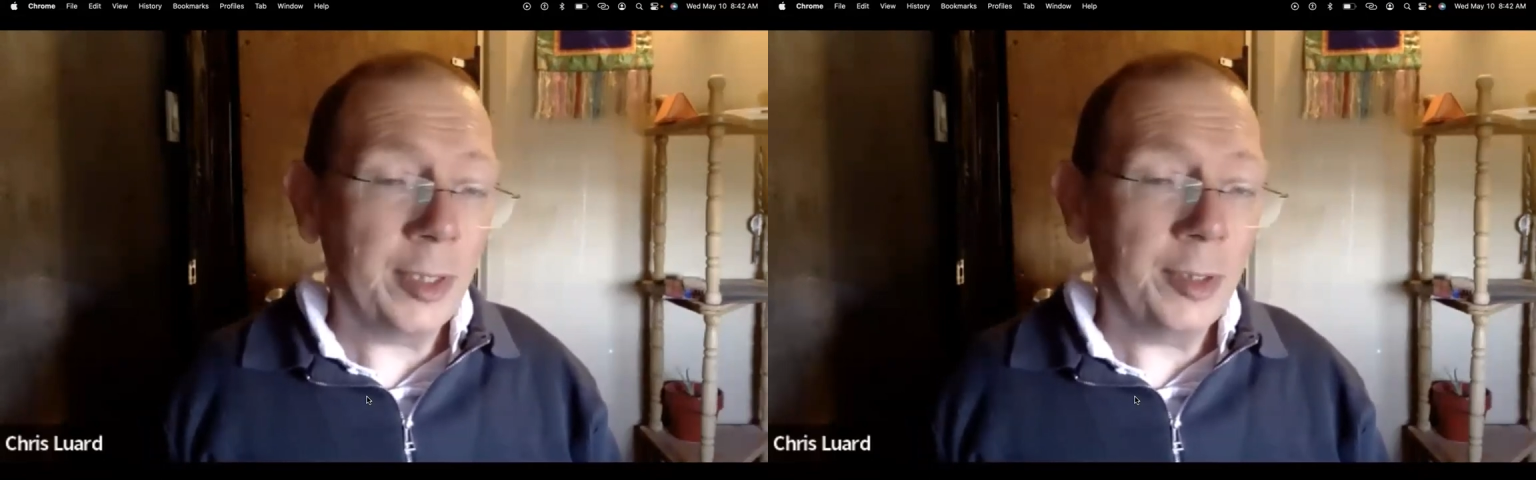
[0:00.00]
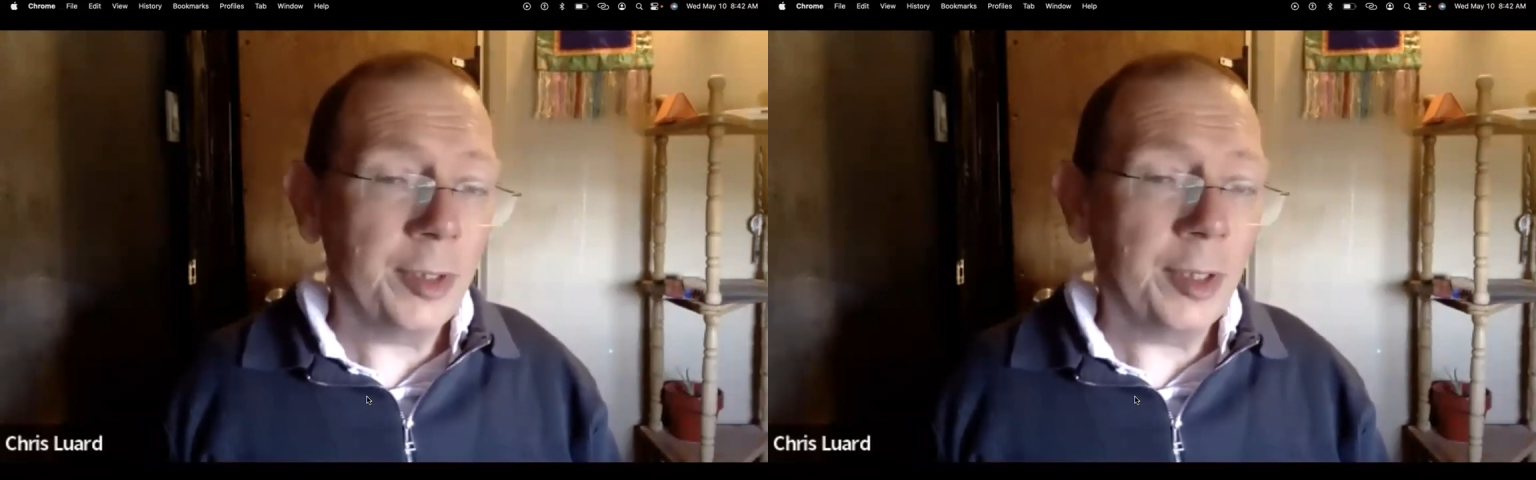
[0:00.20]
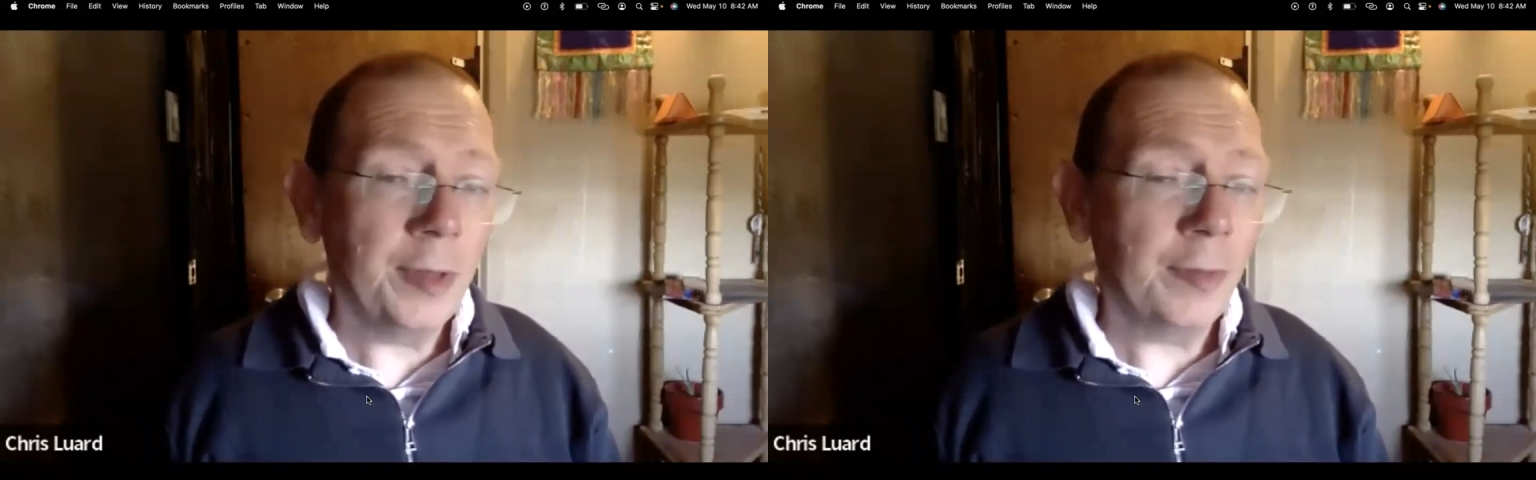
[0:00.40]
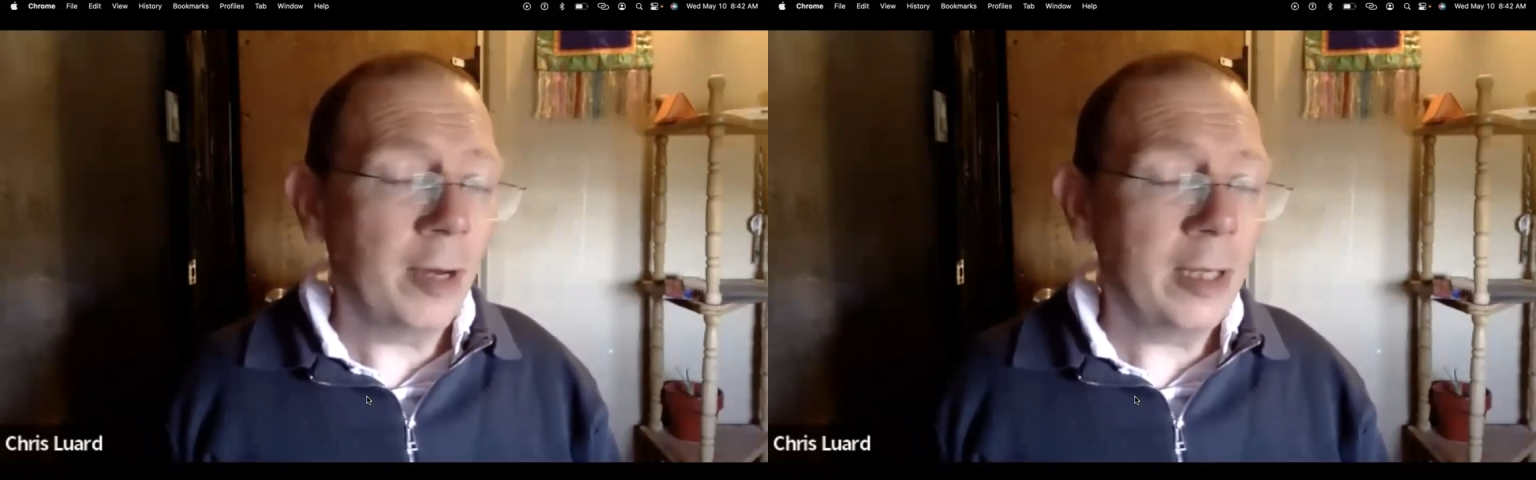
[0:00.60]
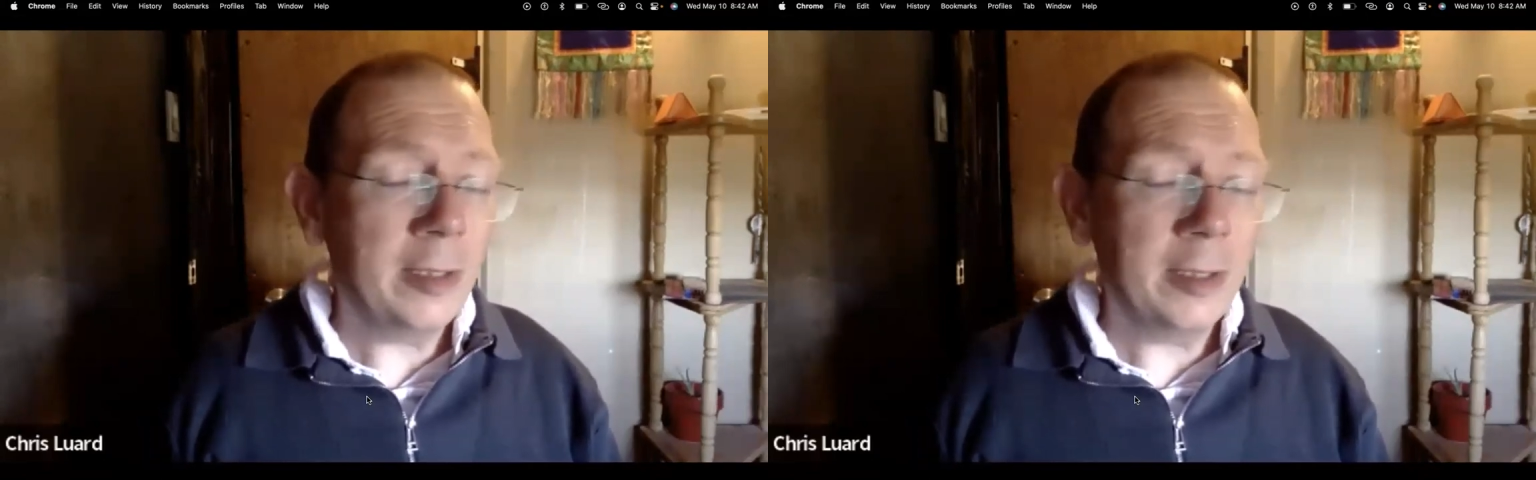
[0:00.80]

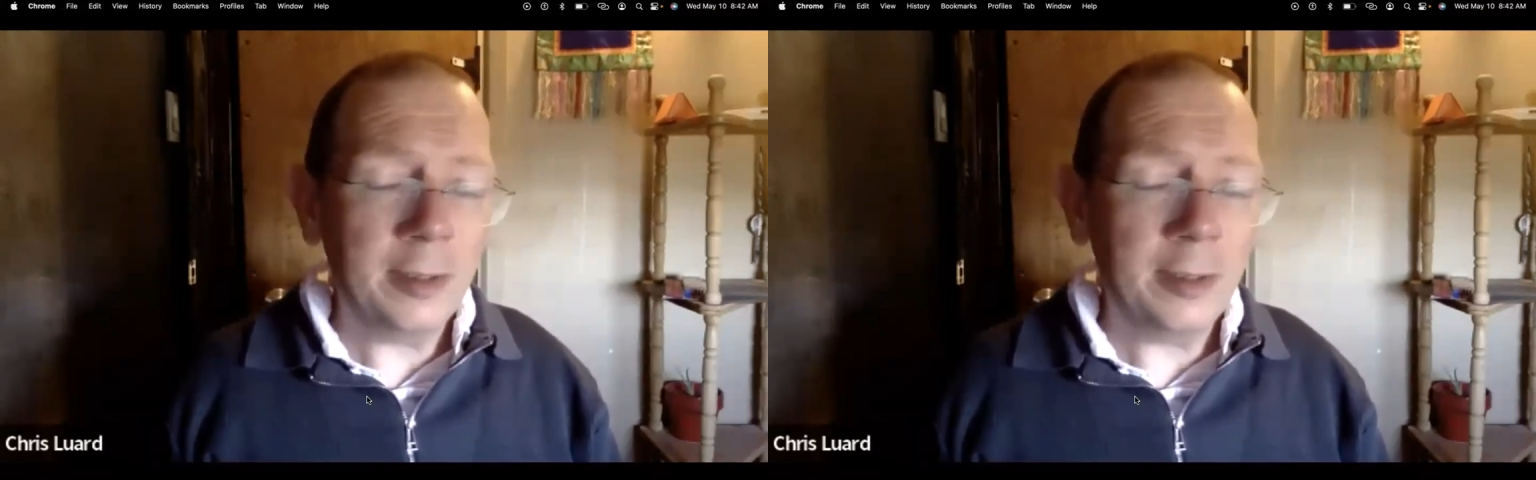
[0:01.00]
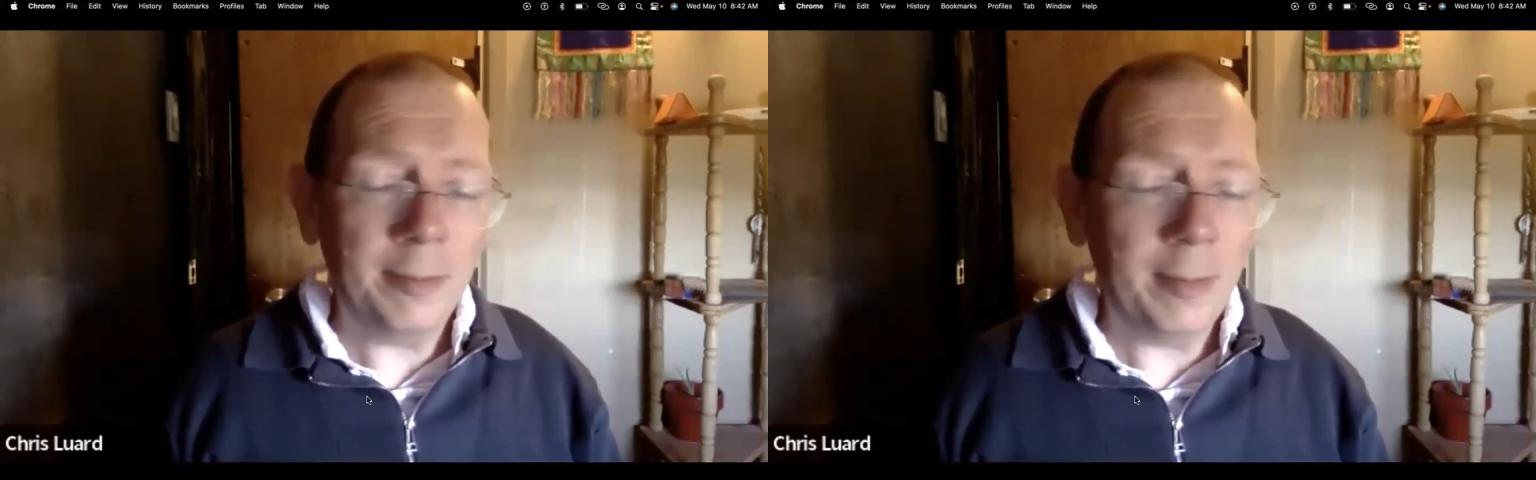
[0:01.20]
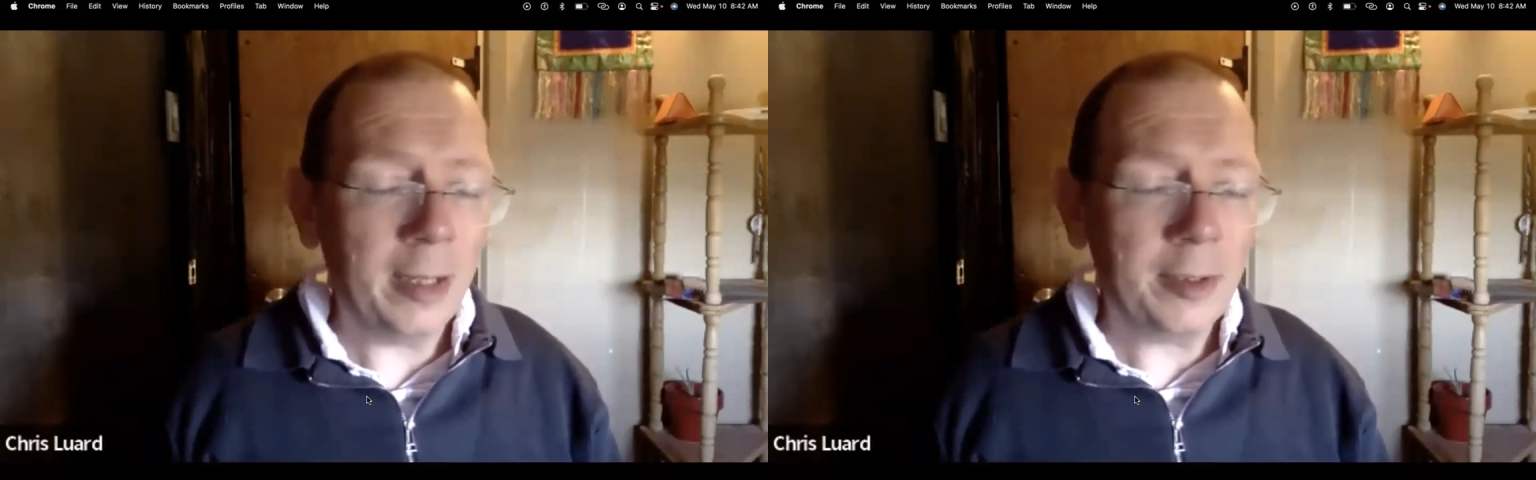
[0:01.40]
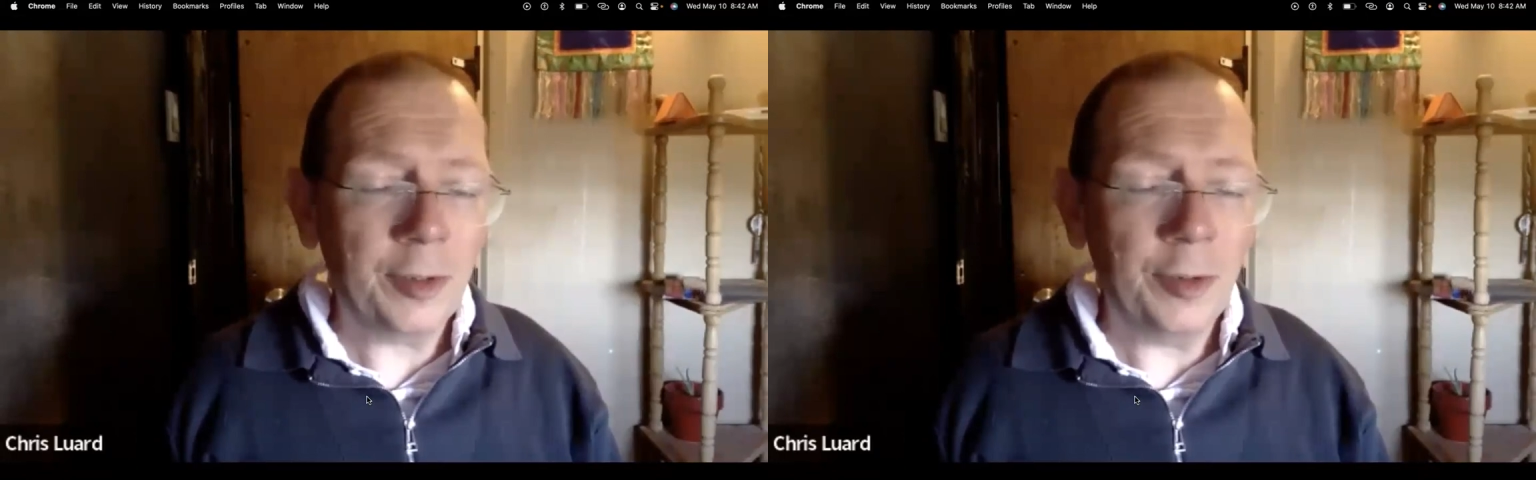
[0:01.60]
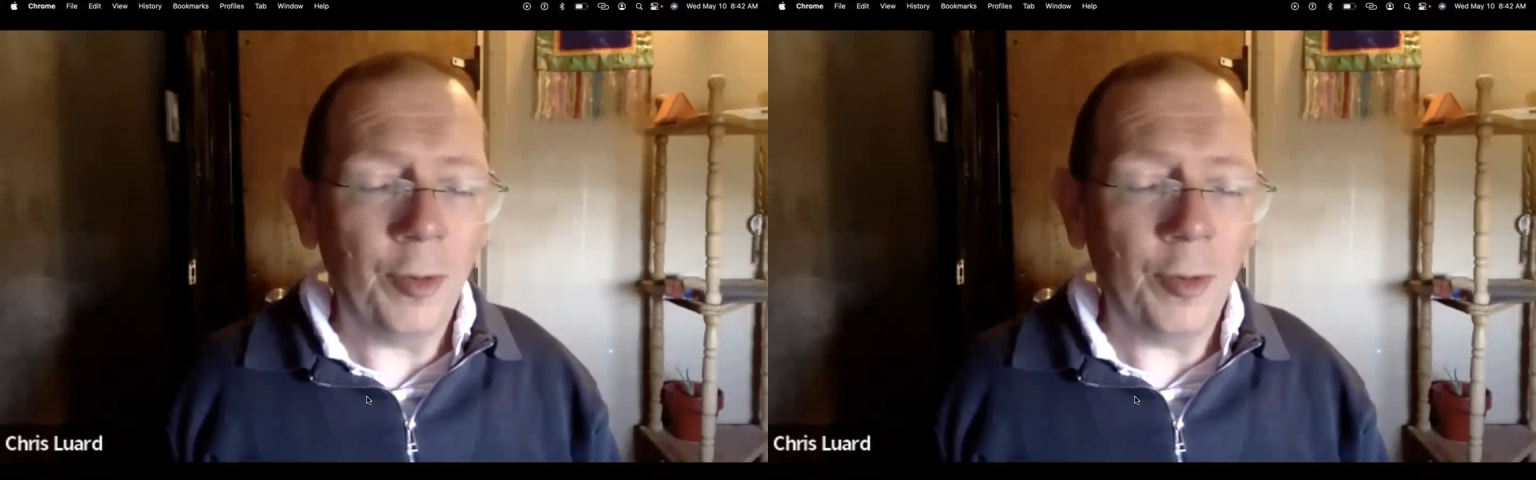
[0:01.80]
resistance to the phrases.